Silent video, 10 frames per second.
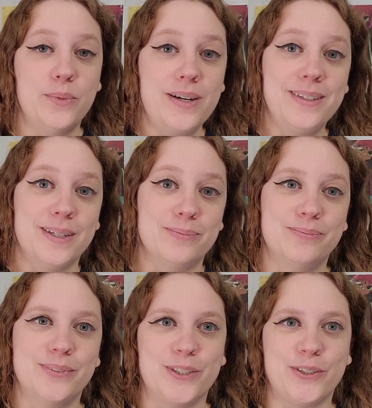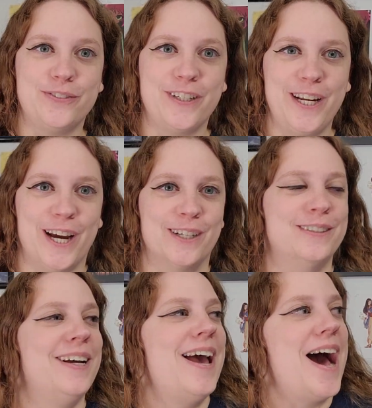Welcome to a
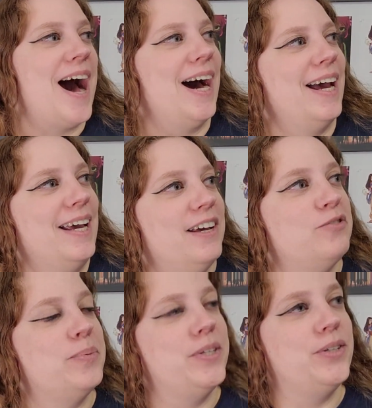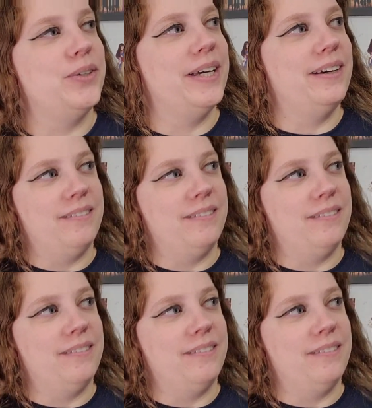video. I have been doing